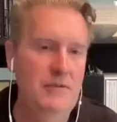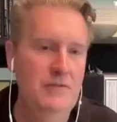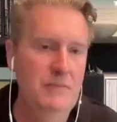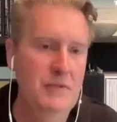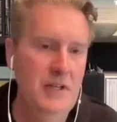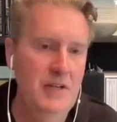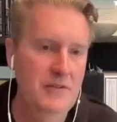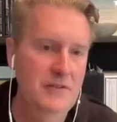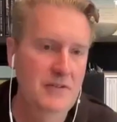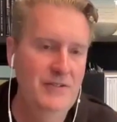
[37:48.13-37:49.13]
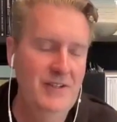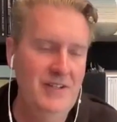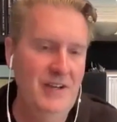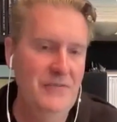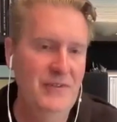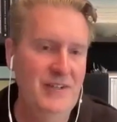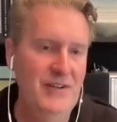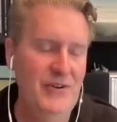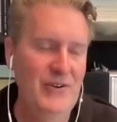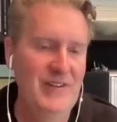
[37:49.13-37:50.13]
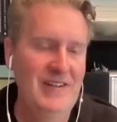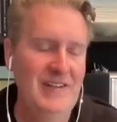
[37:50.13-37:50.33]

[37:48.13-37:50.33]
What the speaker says: 2 sweet potatoes. So you can definitely go